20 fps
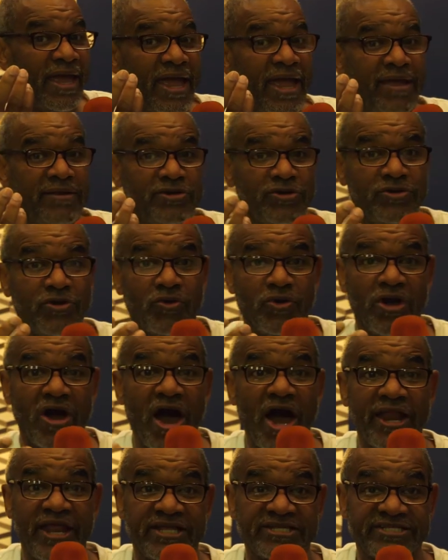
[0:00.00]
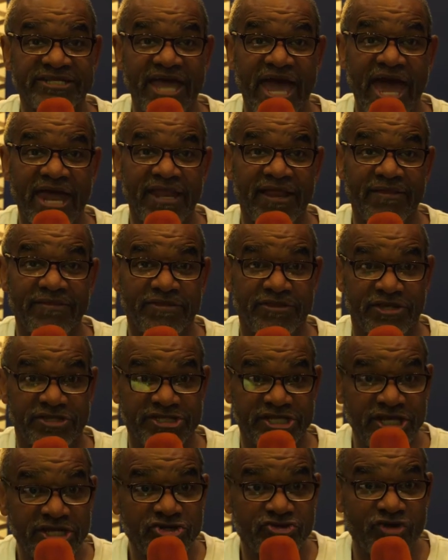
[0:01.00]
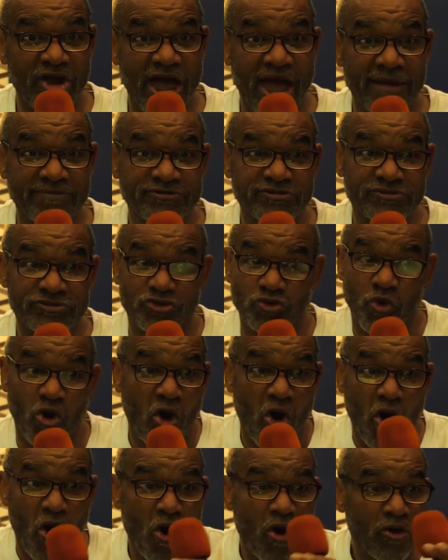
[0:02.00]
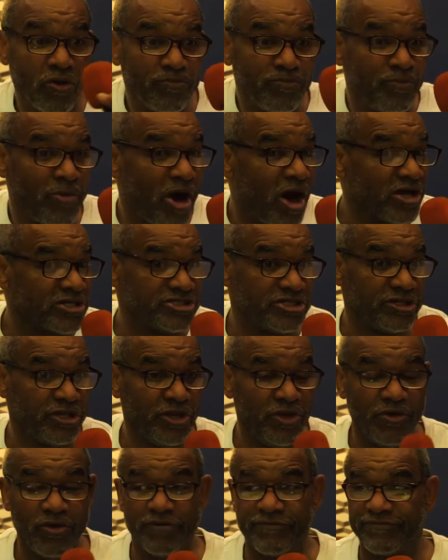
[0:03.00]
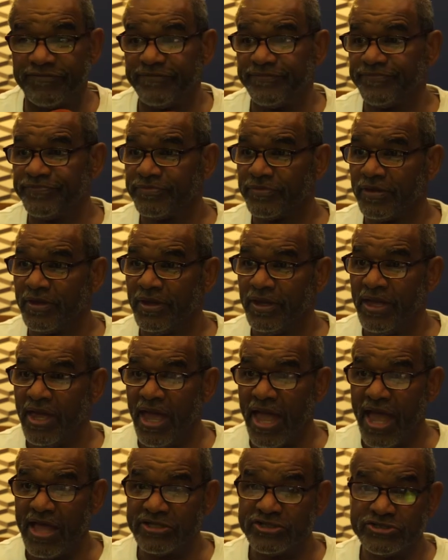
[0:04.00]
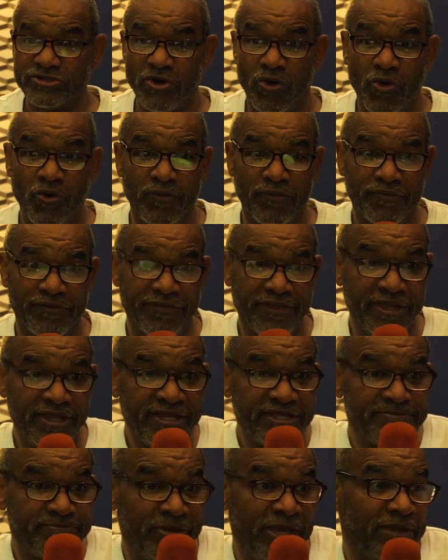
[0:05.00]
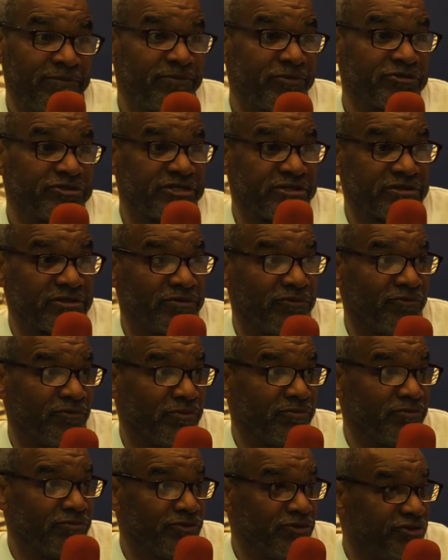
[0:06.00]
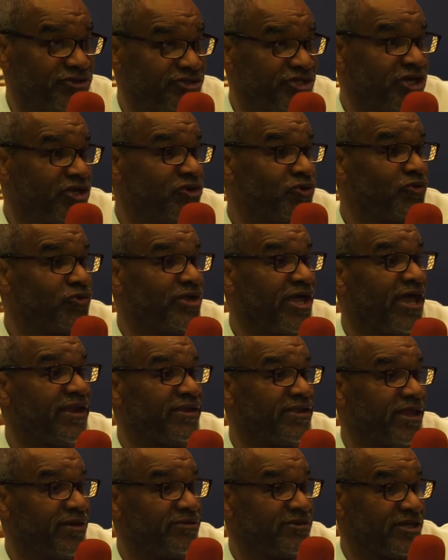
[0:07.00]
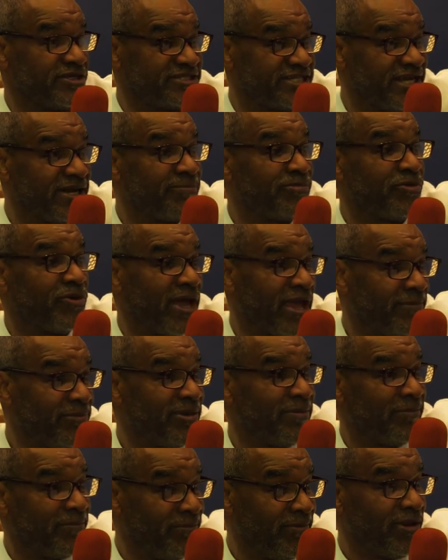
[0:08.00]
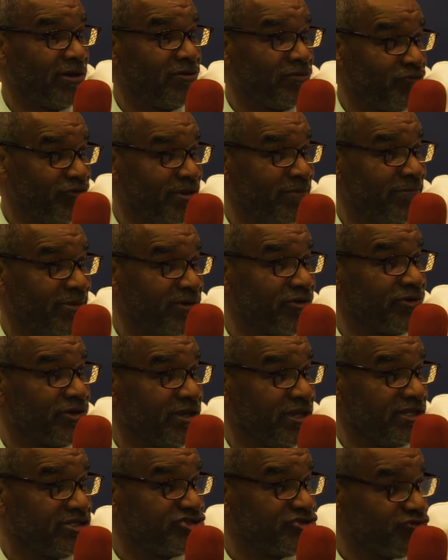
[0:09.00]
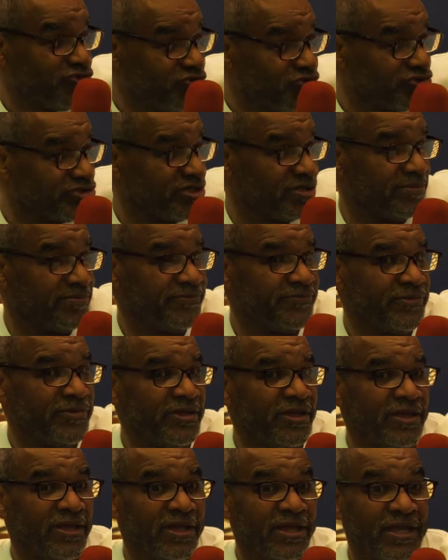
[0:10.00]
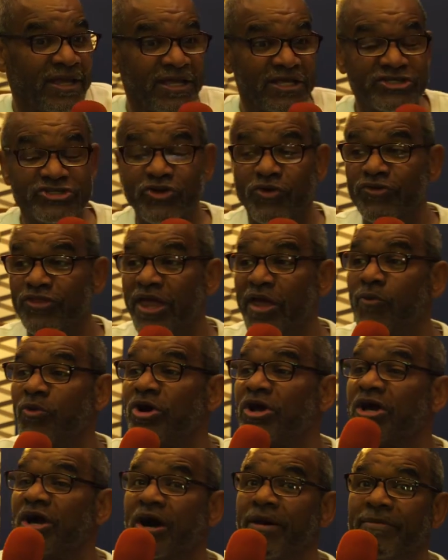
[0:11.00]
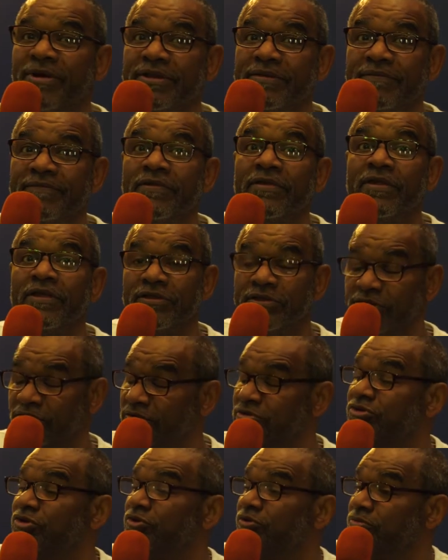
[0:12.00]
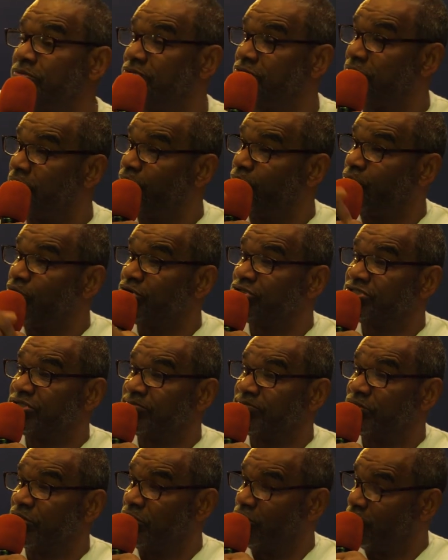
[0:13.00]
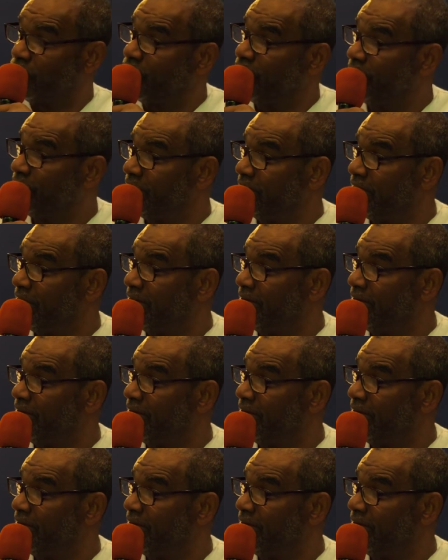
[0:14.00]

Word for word: And you know, God has scattered the 10 tribes to all parts of the earth. And so these people still knew that the, the temple had been built, rebuilt in Jerusalem. So they were coming to, to worship the Lord